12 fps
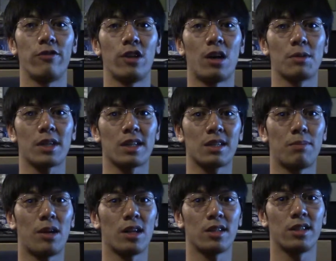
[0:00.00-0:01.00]
if an object has a
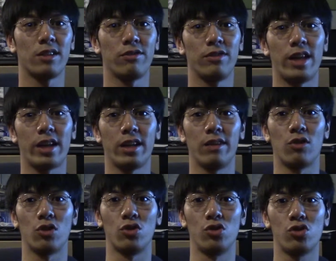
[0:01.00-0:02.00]
positive, negative,
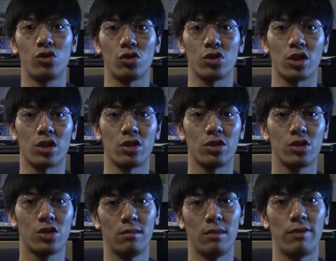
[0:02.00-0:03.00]
or neutral
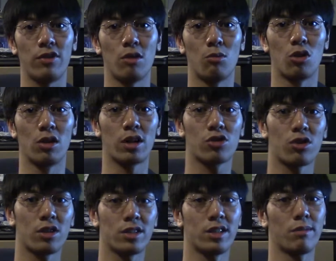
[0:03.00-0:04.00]
charge, if there are more
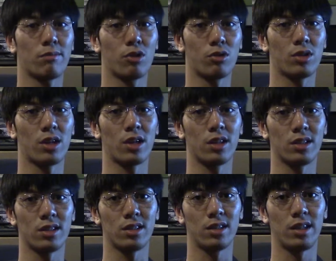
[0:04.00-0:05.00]
electrons than
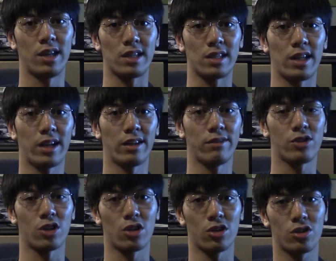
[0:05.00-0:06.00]
protons, then has a negative
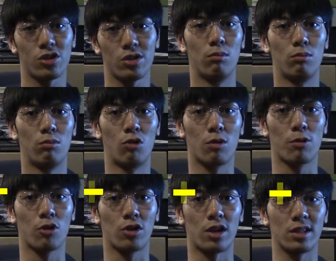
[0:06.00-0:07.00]
charge. More
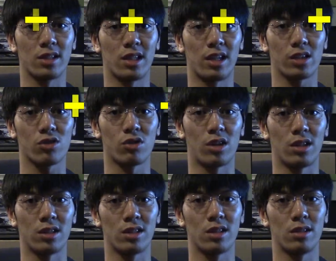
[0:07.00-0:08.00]
protons than
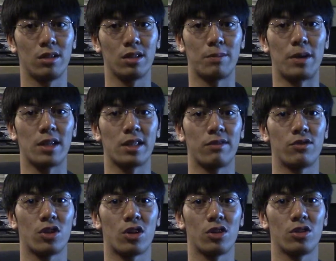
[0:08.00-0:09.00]
electrons, it's a positive
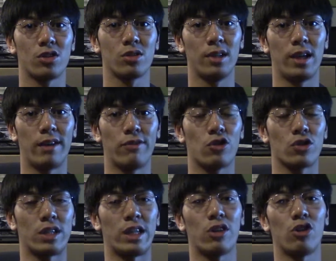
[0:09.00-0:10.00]
charge. And if there's
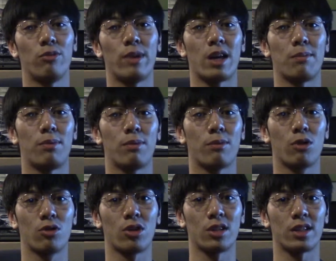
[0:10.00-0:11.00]
an equal amount of
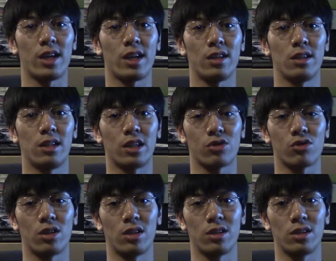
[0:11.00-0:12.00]
protons and
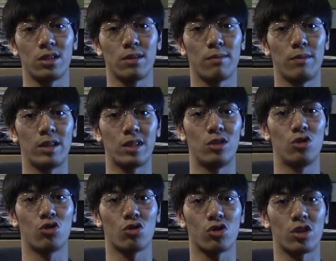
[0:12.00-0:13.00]
electrons, it's a
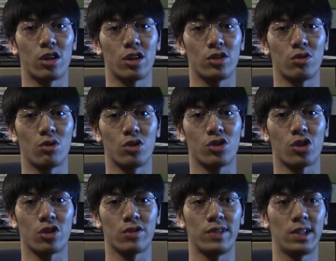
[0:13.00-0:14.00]
neutral charge, or a
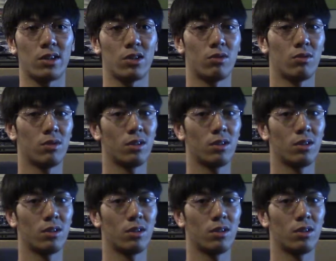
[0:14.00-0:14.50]
charge of 0.